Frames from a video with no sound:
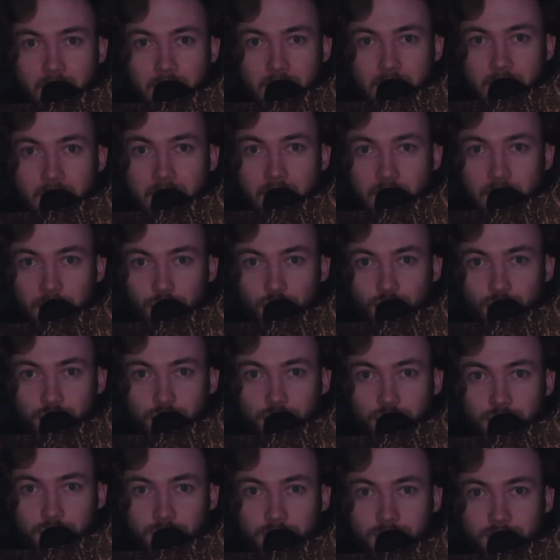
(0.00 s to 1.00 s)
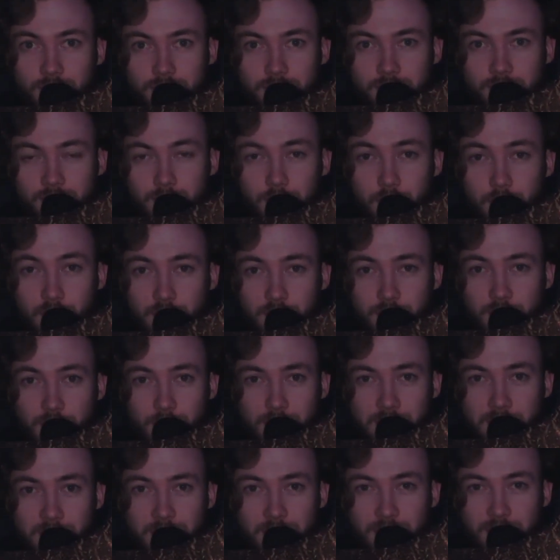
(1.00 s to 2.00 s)
Andrew, personal
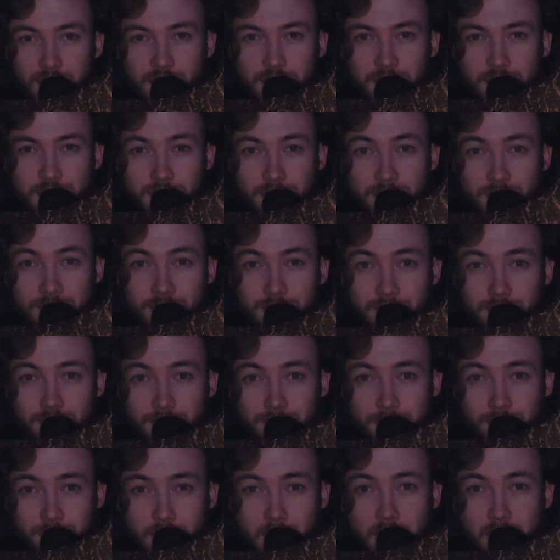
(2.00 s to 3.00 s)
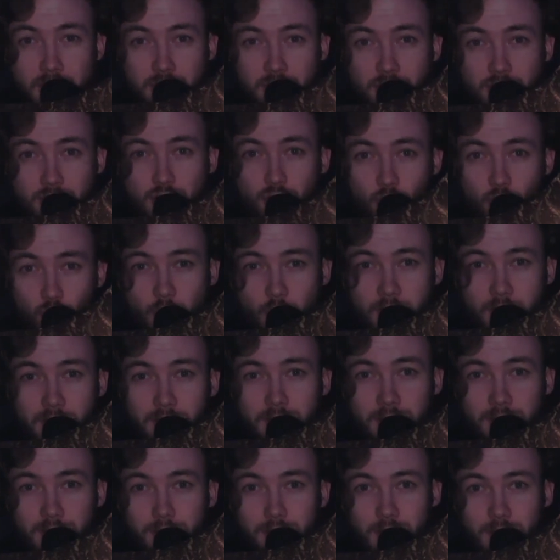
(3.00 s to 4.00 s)
message to you. We're going to
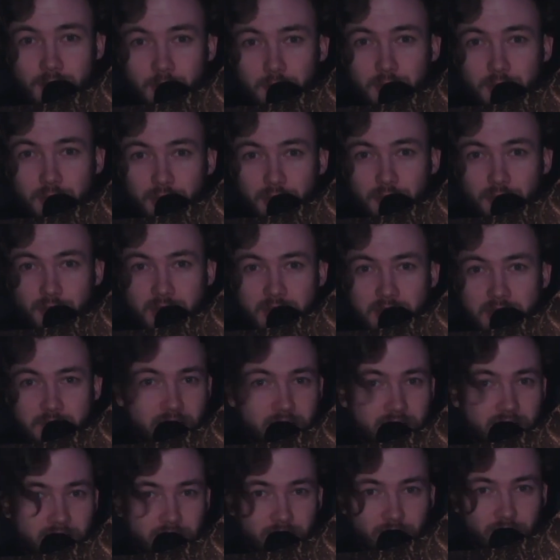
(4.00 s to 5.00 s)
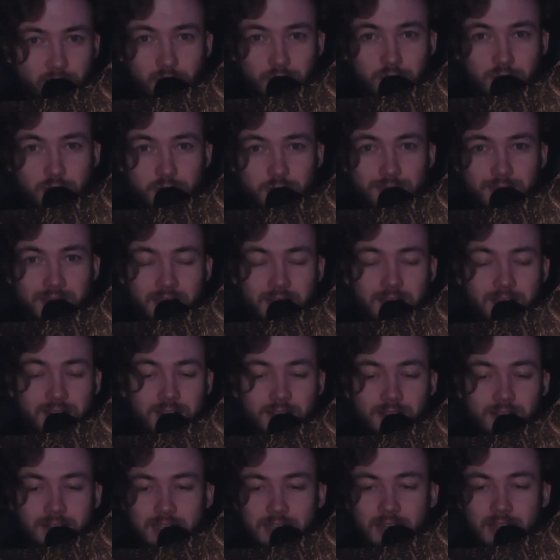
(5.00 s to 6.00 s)
do a number 3 because I've got 2 Bear
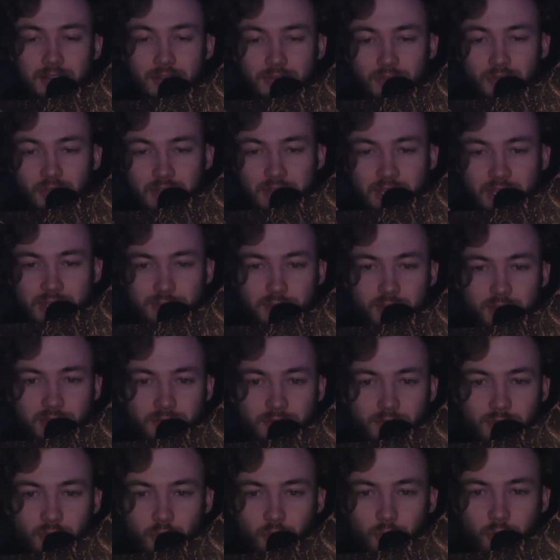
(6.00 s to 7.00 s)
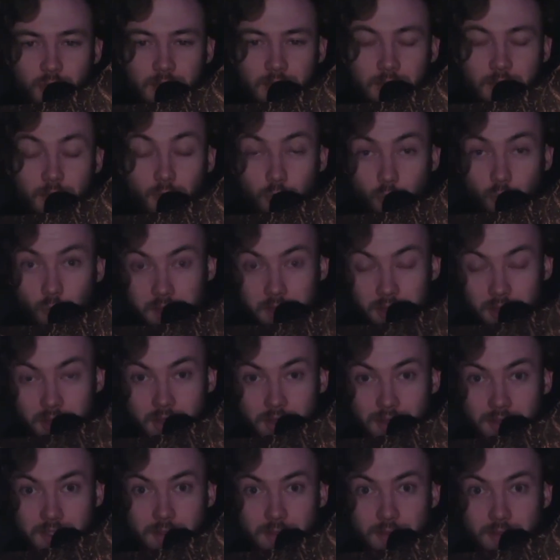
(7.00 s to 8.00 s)
guitars now. I've got this one, I've got the Wing. We are
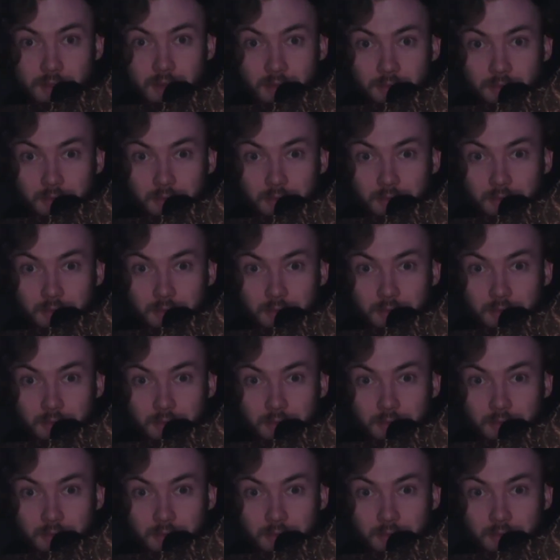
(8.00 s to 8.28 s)
going to do another